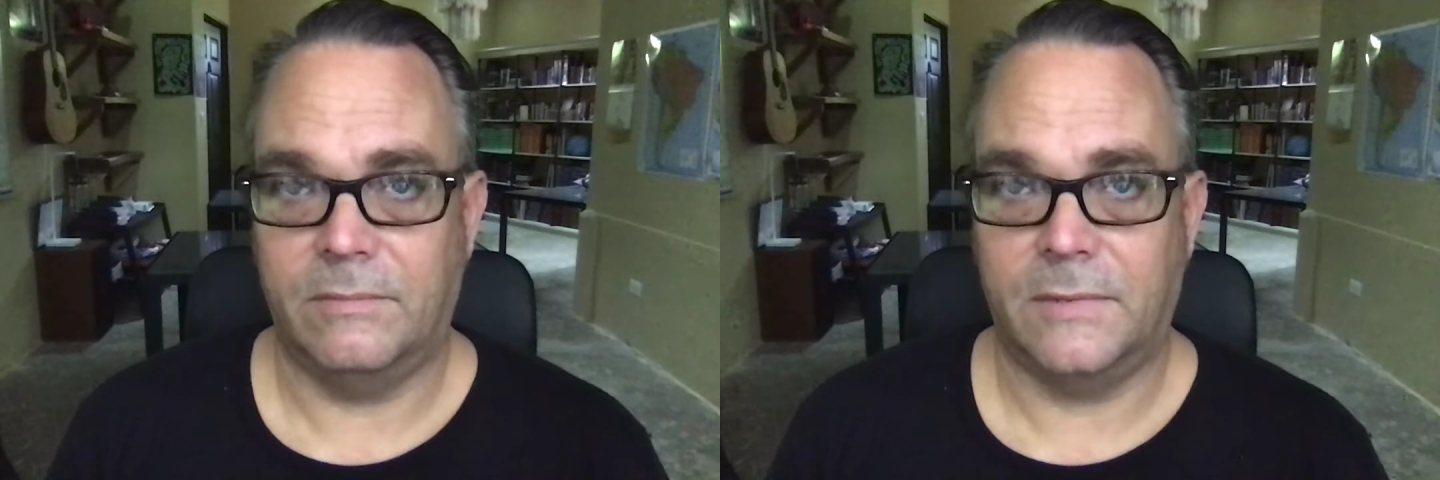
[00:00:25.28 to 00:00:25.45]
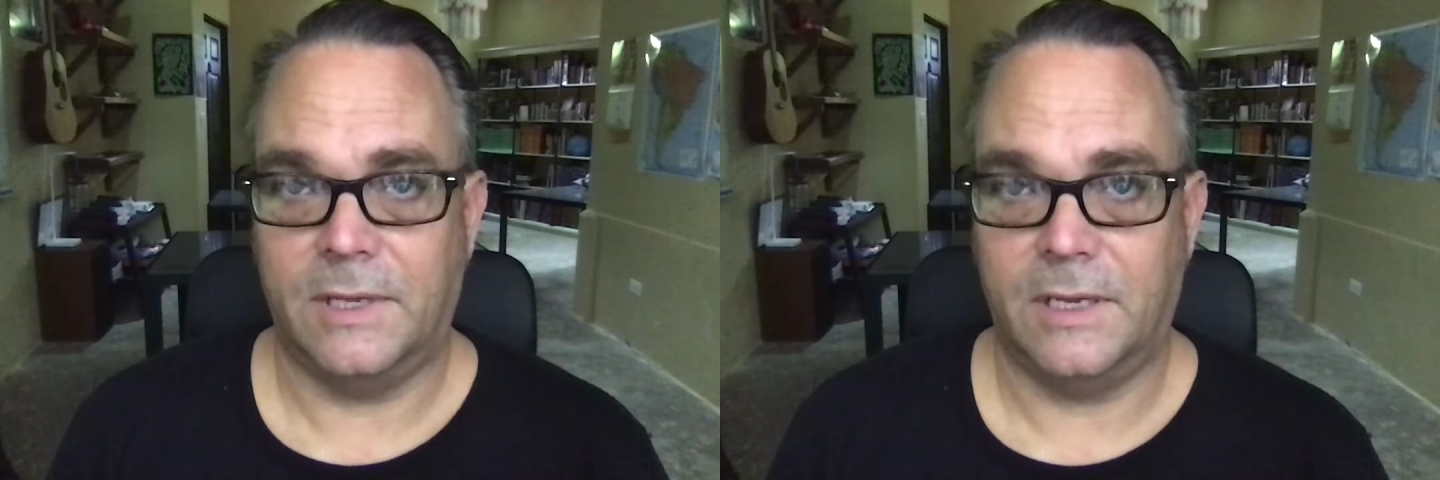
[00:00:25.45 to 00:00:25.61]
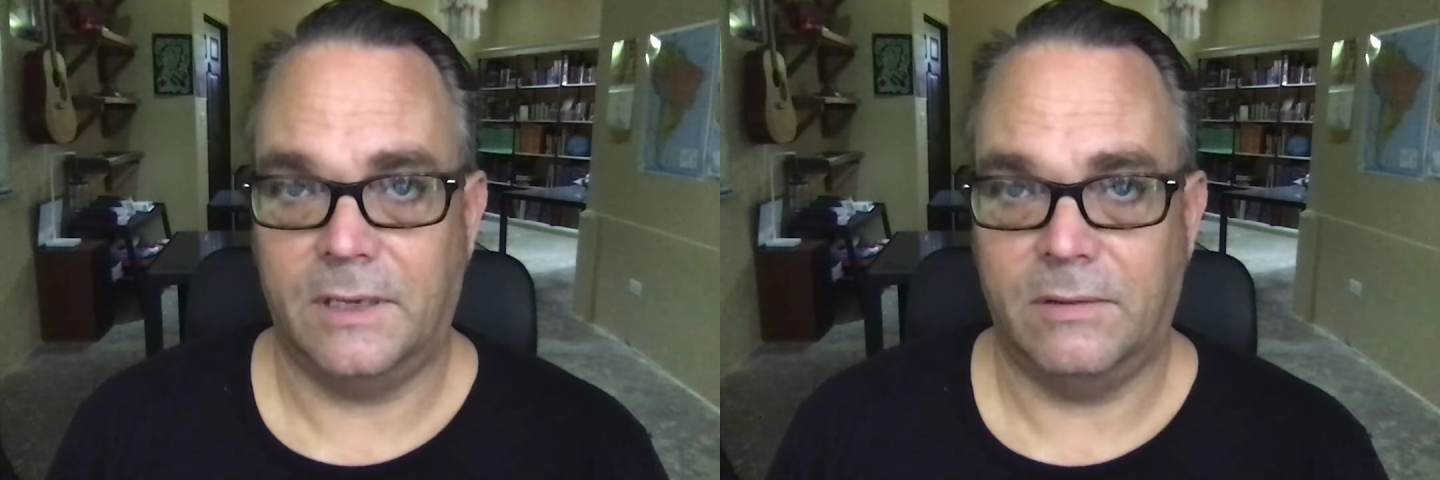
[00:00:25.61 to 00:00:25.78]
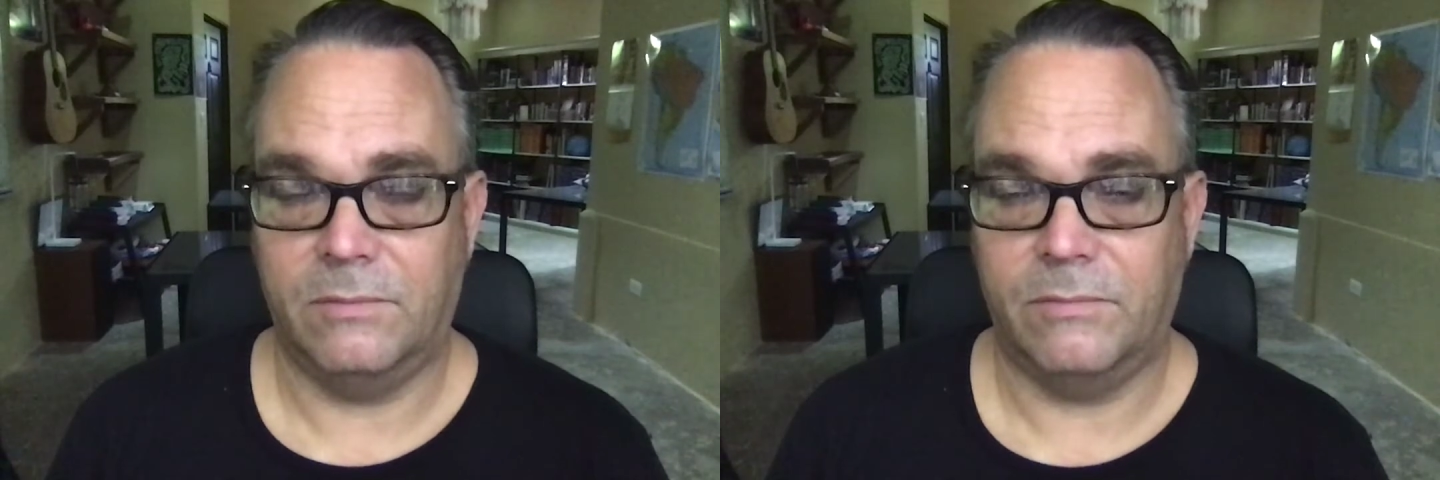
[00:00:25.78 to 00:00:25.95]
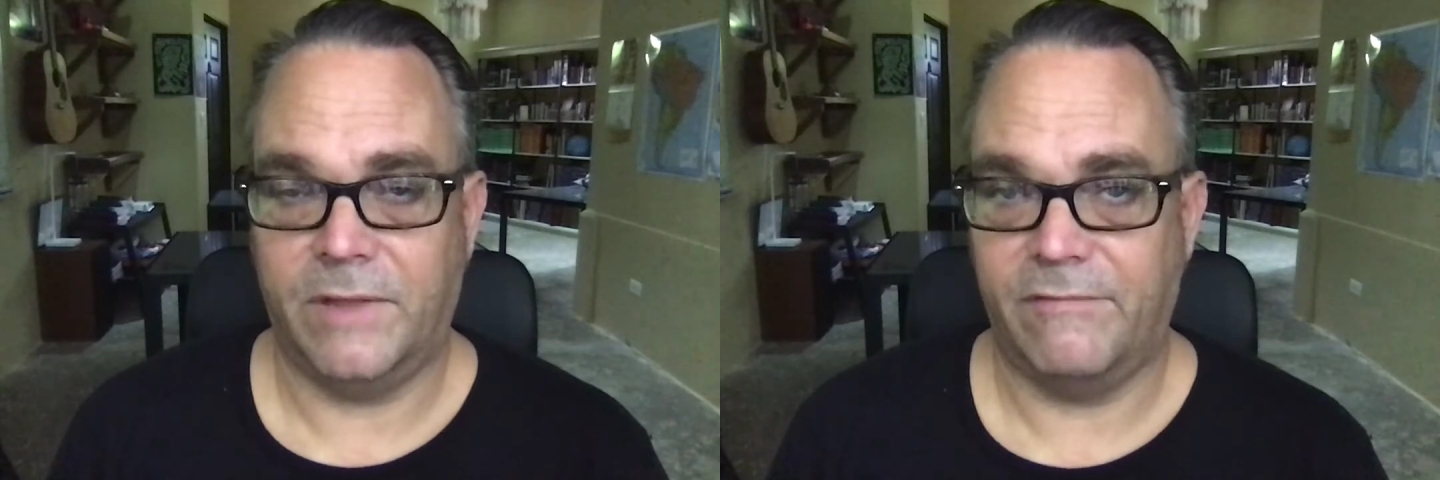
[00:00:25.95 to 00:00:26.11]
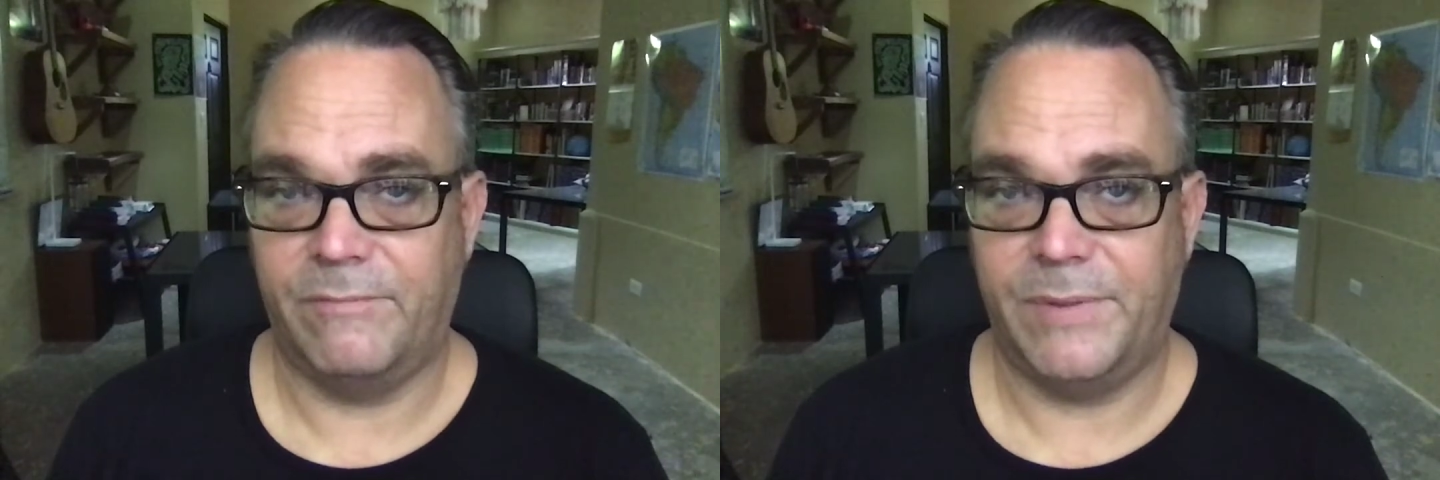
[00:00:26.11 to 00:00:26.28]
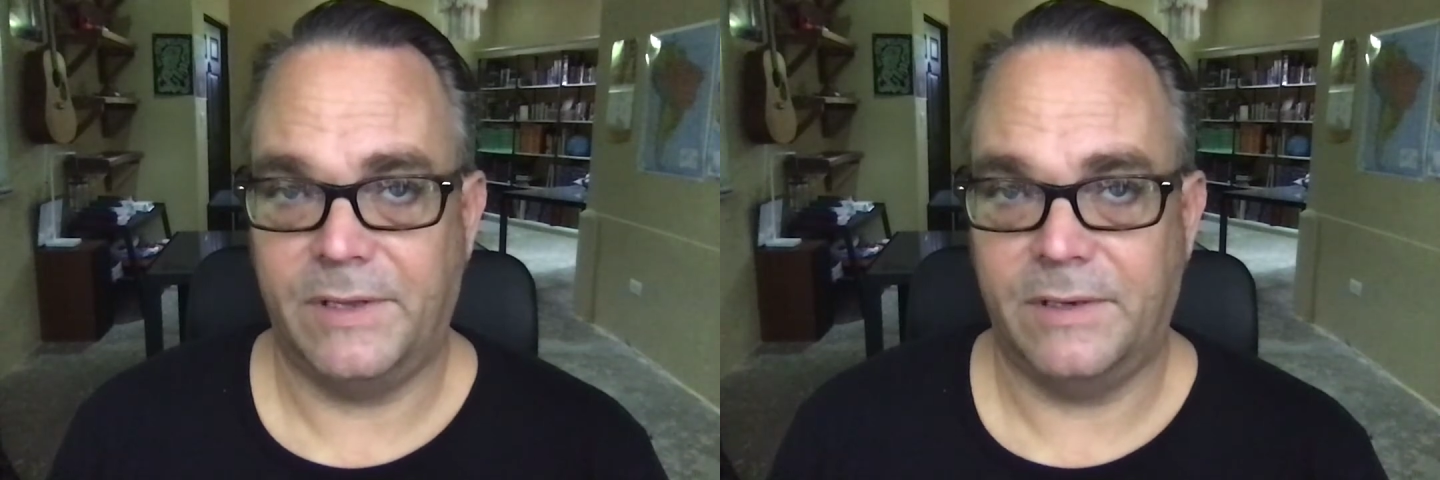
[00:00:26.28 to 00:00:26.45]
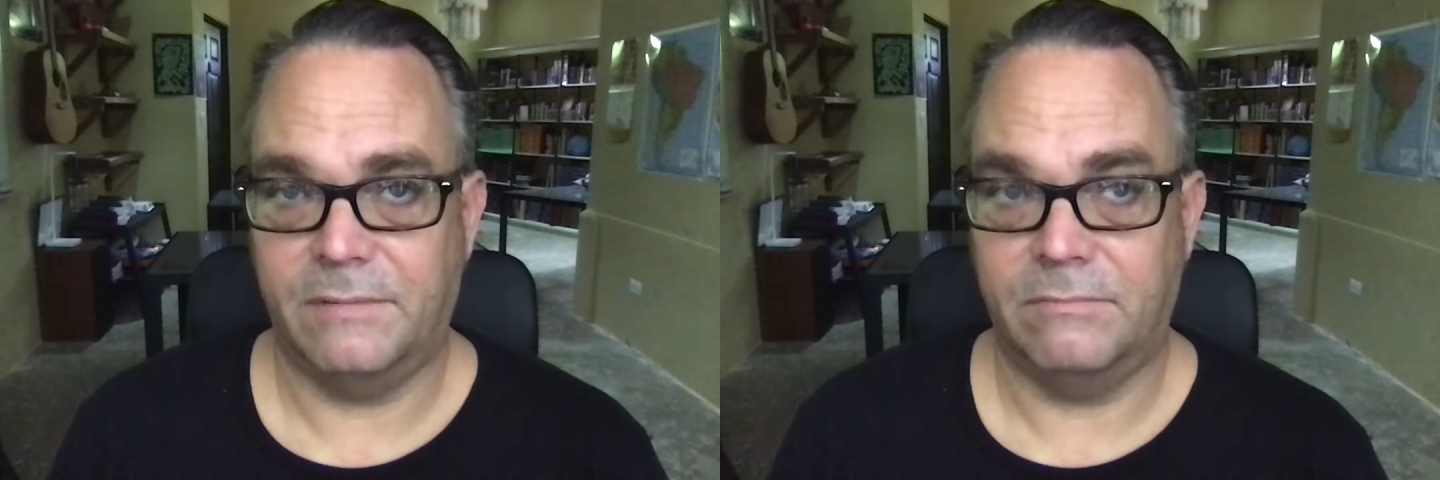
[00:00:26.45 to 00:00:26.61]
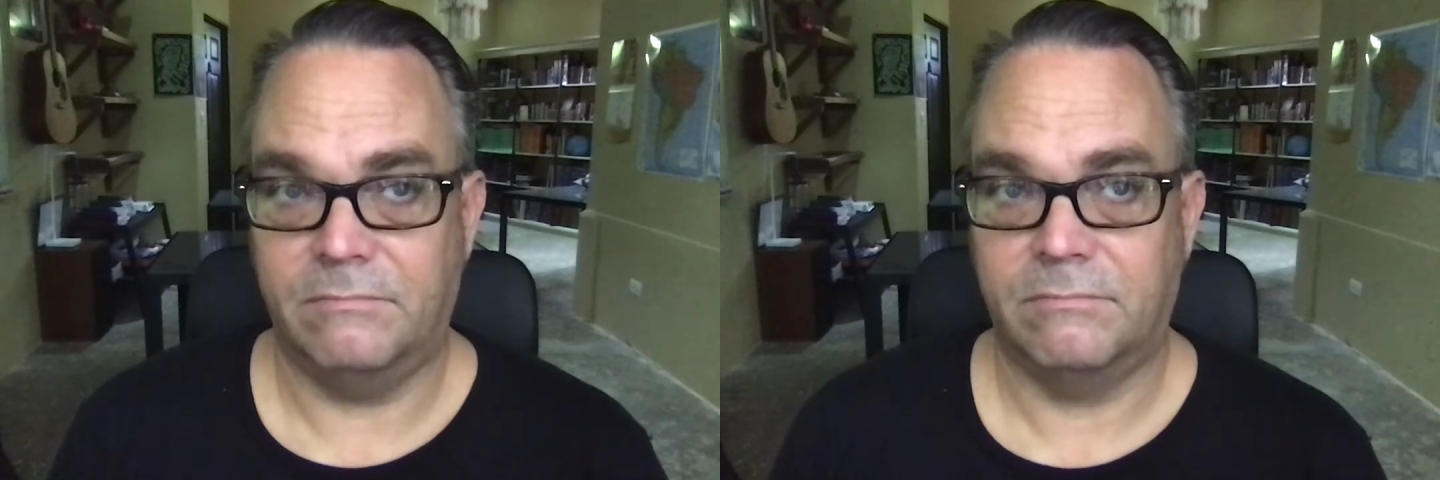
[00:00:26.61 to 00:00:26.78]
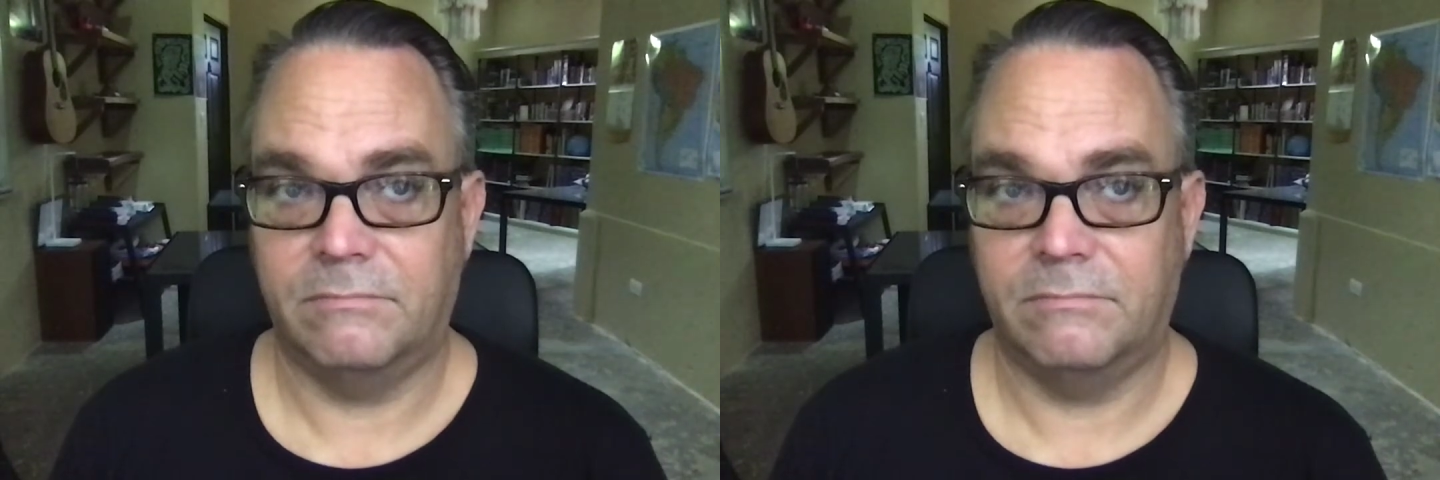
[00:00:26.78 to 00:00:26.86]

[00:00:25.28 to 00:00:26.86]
have been